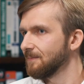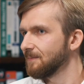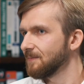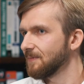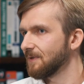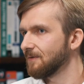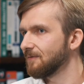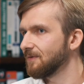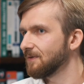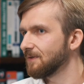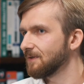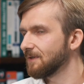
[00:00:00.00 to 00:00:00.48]

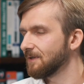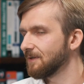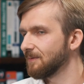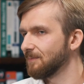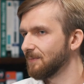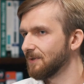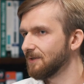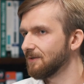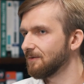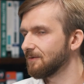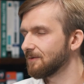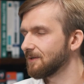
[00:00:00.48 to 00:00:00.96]
I think
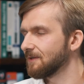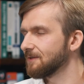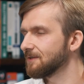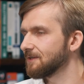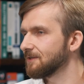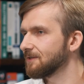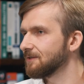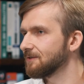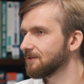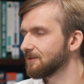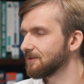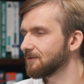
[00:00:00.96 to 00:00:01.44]
many
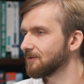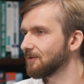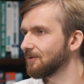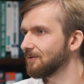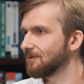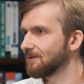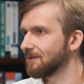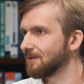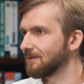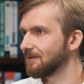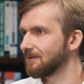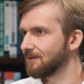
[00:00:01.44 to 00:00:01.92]
organizations saw
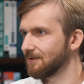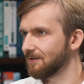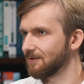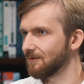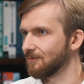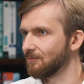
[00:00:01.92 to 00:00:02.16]
that